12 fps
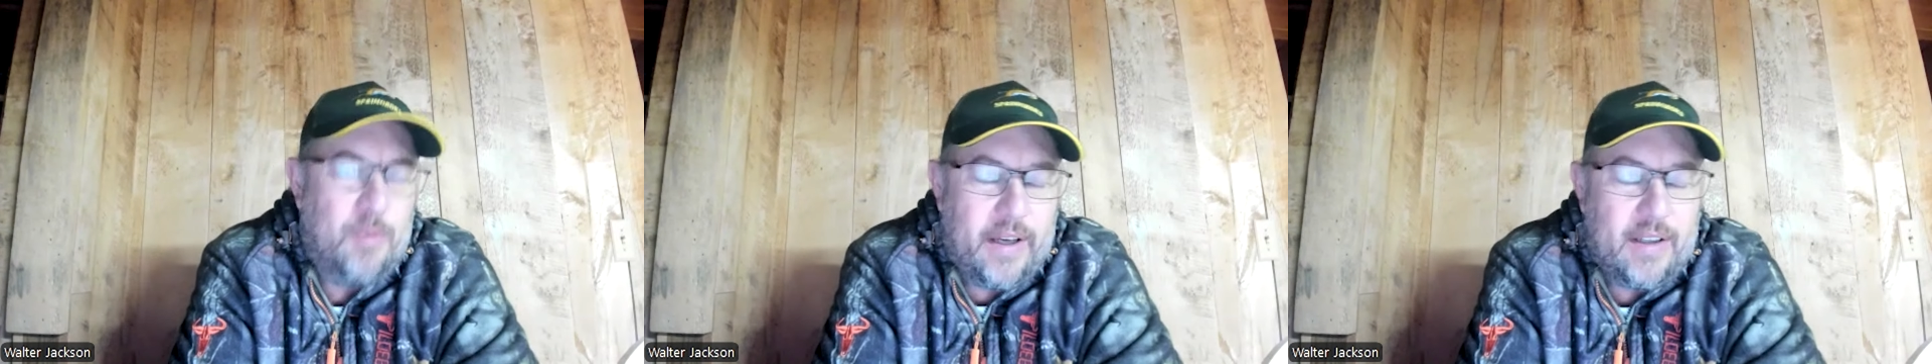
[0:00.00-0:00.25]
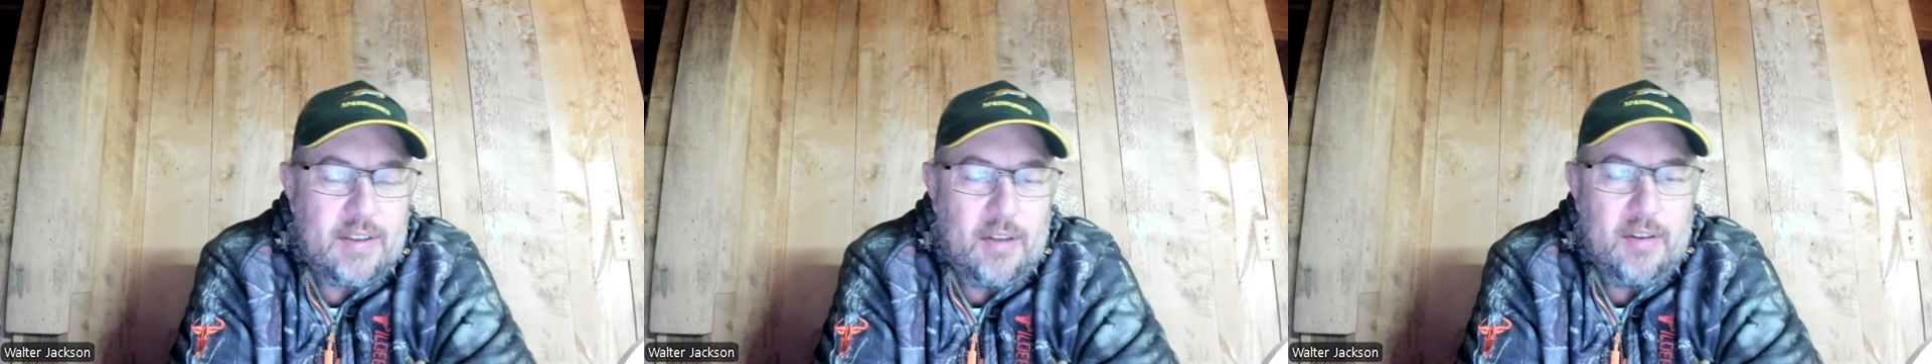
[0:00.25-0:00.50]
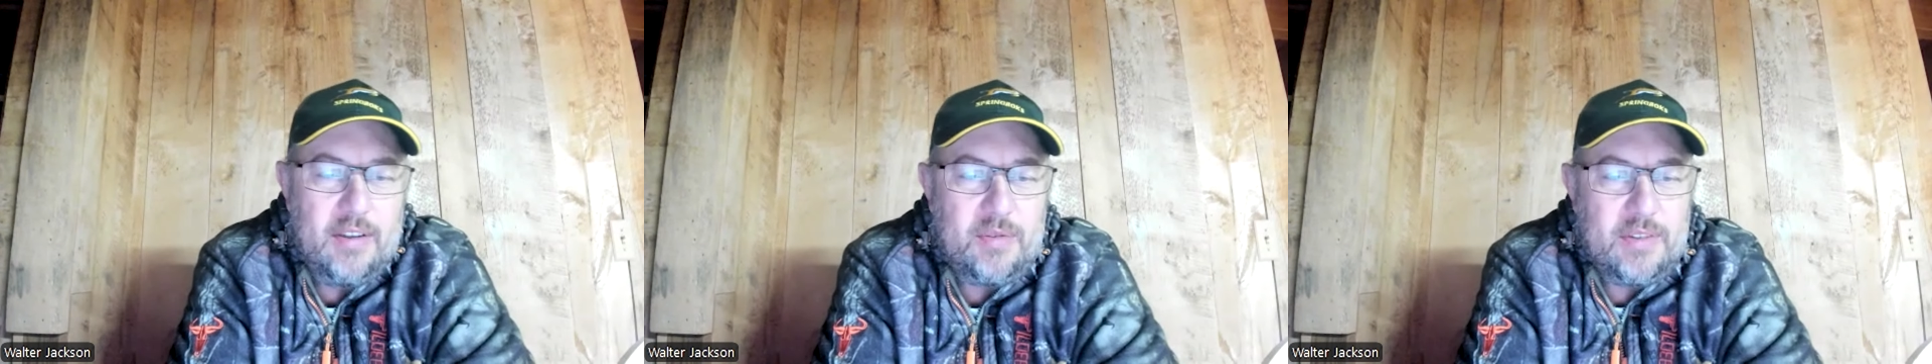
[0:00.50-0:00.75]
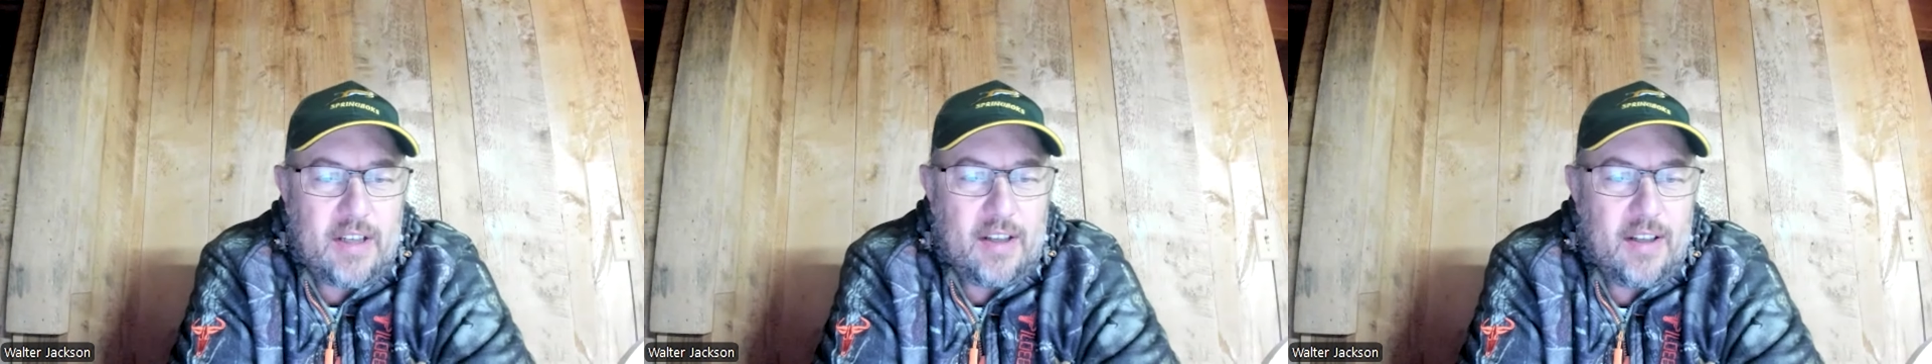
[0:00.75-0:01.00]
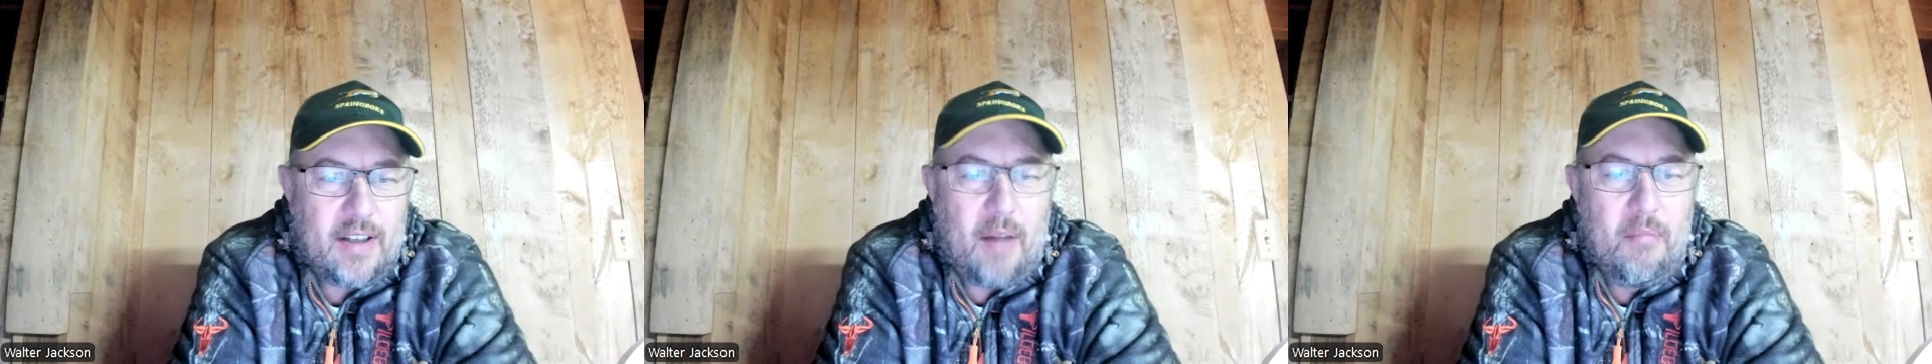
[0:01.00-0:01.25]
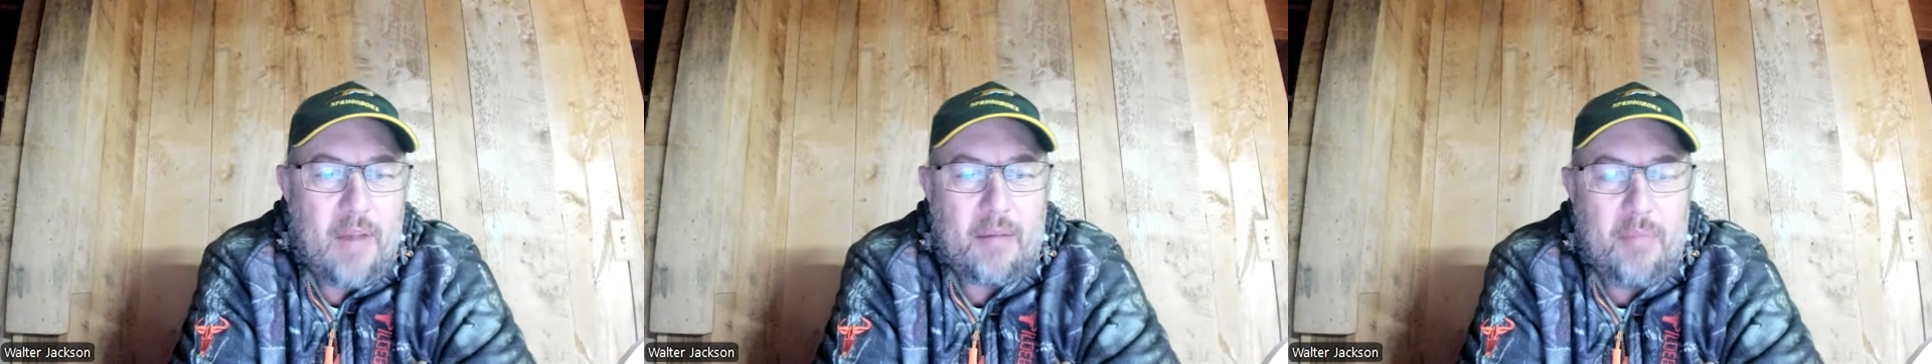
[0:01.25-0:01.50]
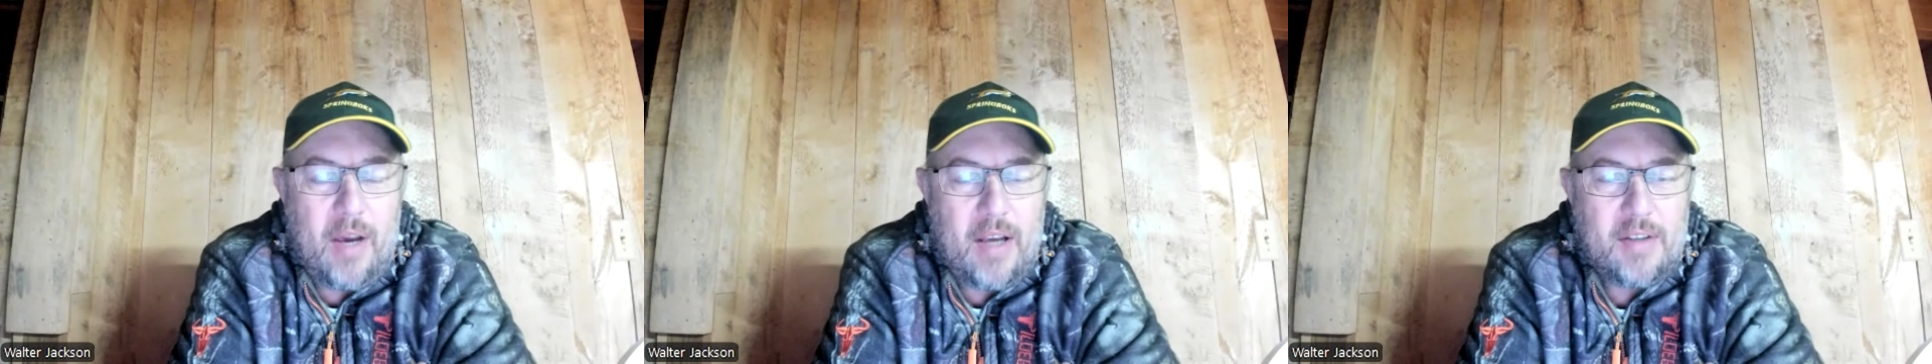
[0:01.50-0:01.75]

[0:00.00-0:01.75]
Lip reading: so this was kind of the comeback match.